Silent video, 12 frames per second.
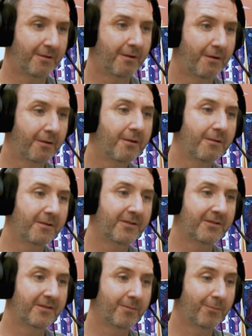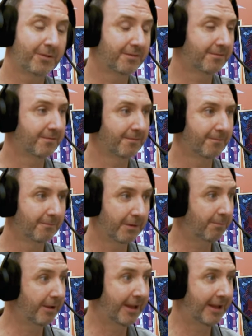our current system, which we
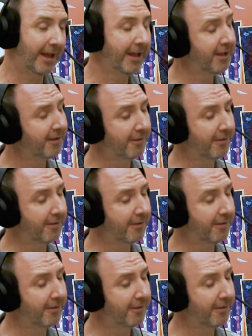really like.